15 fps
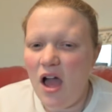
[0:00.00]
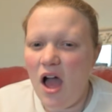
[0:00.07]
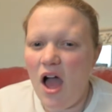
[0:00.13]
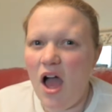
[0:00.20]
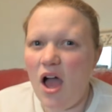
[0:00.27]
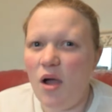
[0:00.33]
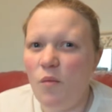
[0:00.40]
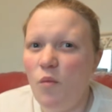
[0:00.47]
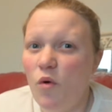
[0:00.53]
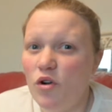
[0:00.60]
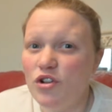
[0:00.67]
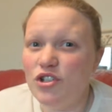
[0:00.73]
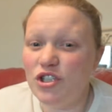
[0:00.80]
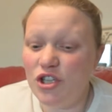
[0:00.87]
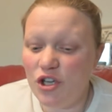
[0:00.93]
And
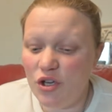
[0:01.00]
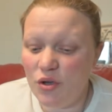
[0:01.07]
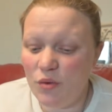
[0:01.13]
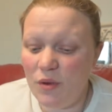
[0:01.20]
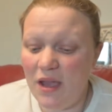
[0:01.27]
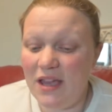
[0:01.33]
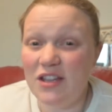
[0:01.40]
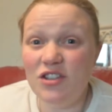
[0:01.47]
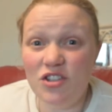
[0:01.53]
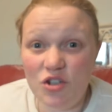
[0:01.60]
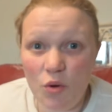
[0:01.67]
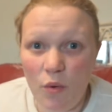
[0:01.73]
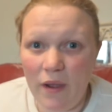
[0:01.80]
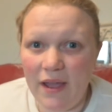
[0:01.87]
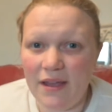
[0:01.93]
what do you
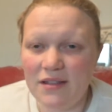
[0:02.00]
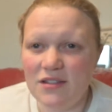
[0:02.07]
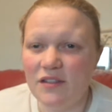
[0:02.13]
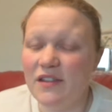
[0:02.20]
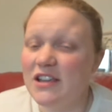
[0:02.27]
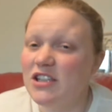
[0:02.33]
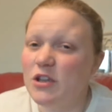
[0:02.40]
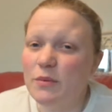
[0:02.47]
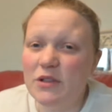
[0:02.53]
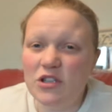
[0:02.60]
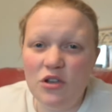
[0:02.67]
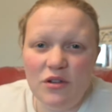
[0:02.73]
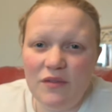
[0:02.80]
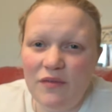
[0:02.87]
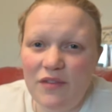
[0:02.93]
enjoy? So these could be
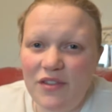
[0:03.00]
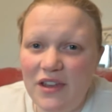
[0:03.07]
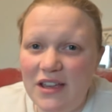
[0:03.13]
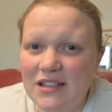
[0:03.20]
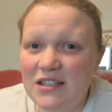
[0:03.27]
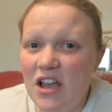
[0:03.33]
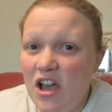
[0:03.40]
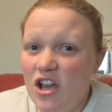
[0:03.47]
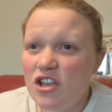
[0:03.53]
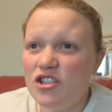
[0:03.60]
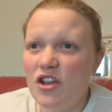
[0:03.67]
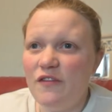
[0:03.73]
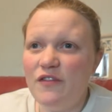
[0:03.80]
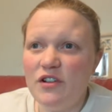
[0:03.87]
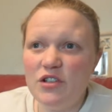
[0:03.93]
two different things.
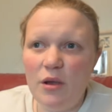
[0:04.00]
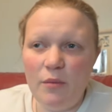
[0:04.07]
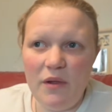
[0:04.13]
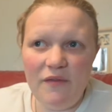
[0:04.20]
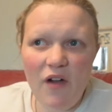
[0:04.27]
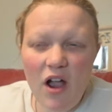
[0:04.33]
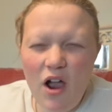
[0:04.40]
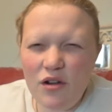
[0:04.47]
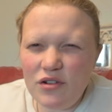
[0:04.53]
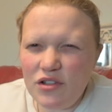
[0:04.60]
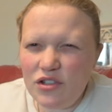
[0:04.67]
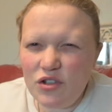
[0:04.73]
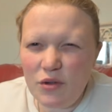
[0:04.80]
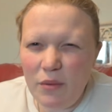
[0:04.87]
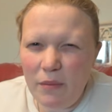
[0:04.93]
So for example, if I go to
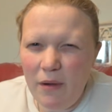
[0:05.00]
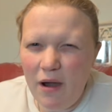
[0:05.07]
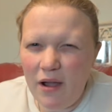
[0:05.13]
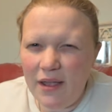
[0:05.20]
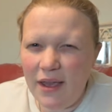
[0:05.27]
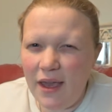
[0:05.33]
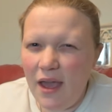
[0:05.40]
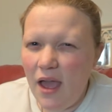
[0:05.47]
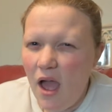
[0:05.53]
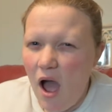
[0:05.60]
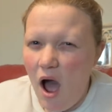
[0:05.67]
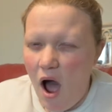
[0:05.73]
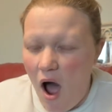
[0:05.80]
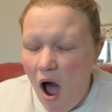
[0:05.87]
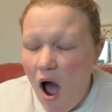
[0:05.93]
the supermarket,
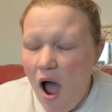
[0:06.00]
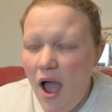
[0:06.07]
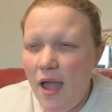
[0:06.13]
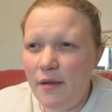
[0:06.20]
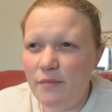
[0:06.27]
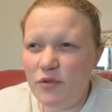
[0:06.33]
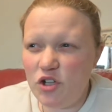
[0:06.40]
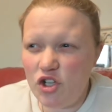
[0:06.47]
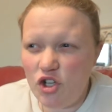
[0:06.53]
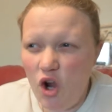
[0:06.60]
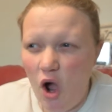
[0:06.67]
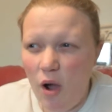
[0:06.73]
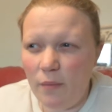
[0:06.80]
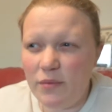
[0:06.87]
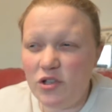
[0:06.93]
I
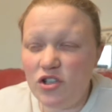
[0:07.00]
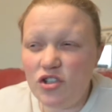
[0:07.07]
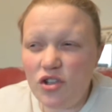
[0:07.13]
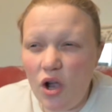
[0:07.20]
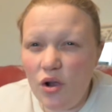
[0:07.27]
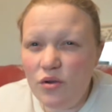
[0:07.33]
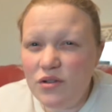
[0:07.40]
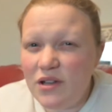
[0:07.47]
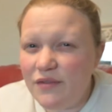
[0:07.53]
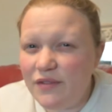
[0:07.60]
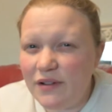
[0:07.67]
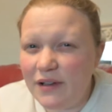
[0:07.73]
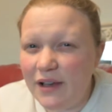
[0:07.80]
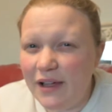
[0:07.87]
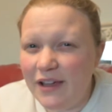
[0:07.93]
shop so
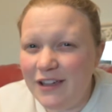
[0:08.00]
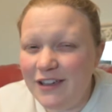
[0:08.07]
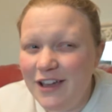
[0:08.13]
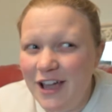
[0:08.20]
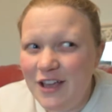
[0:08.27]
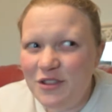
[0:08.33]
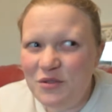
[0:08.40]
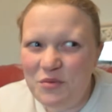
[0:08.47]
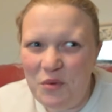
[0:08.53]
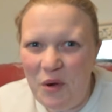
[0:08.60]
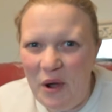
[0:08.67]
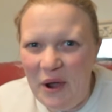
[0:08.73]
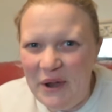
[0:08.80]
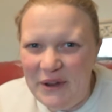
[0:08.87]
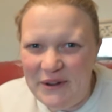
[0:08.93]
differently than
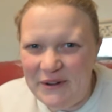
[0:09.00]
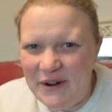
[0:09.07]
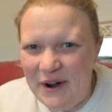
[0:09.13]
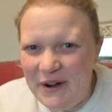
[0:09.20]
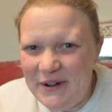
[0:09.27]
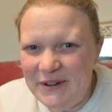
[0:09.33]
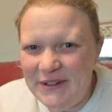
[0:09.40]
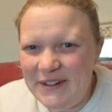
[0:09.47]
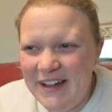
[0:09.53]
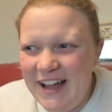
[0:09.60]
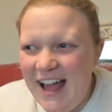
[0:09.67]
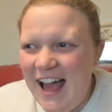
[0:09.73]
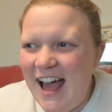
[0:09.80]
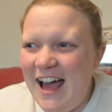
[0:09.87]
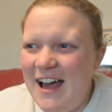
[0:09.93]
what I grow.
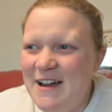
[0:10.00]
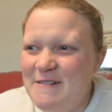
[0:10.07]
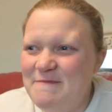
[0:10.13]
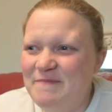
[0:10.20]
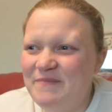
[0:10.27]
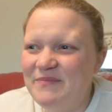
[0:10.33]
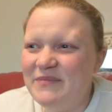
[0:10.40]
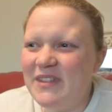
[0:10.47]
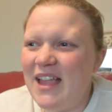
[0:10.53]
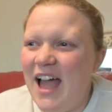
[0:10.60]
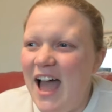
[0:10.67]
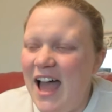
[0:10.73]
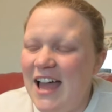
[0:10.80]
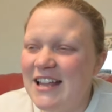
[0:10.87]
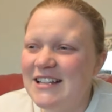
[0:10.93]
And
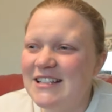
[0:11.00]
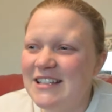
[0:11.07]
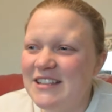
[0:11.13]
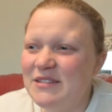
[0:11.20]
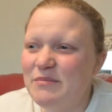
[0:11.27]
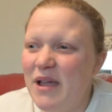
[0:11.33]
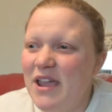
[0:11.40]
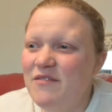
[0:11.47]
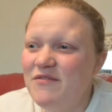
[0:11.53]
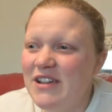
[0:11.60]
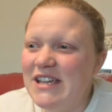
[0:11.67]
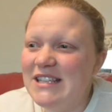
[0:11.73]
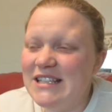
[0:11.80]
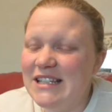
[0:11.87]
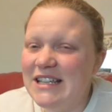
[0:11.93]
the main
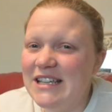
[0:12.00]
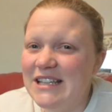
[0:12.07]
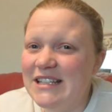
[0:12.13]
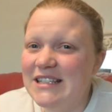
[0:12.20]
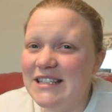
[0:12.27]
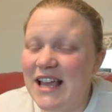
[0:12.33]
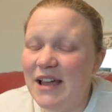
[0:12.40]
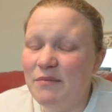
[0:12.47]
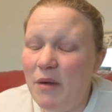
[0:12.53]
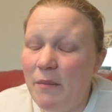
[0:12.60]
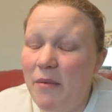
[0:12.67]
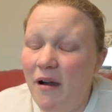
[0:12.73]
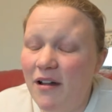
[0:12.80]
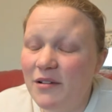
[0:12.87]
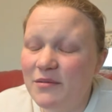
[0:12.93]
reason is, and my
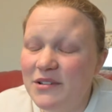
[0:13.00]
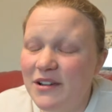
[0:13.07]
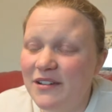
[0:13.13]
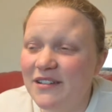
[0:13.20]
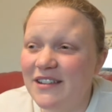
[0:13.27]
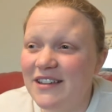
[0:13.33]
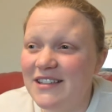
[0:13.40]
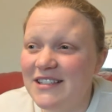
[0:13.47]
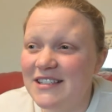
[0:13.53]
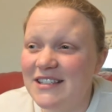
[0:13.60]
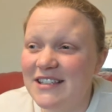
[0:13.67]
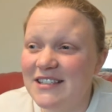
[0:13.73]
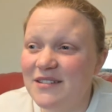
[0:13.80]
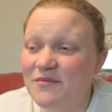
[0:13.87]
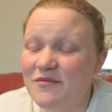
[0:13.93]
partner will tell you this, is
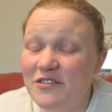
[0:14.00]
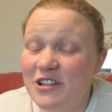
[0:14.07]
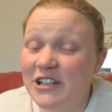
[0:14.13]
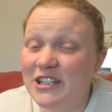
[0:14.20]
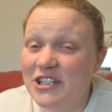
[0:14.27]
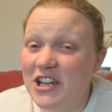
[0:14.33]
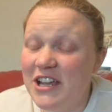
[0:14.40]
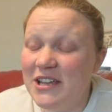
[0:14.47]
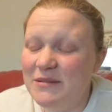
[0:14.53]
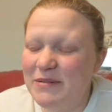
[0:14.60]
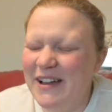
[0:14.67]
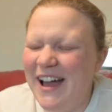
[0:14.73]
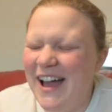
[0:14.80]
because I'm really cheap.